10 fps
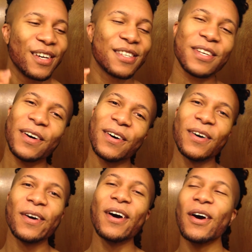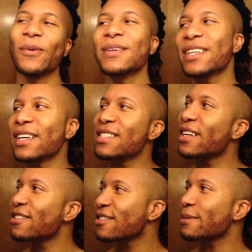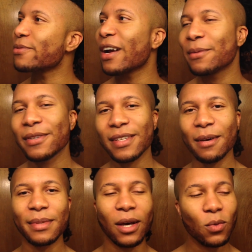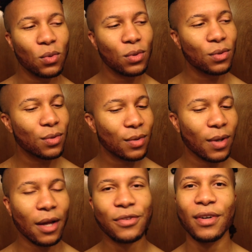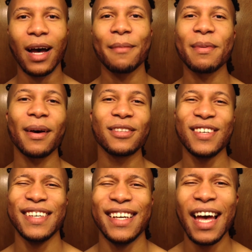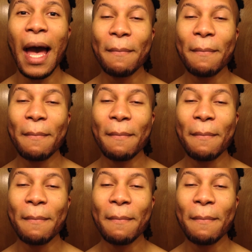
So once I get to 100 subscribers, I'll be like, woo! Maybe I'll do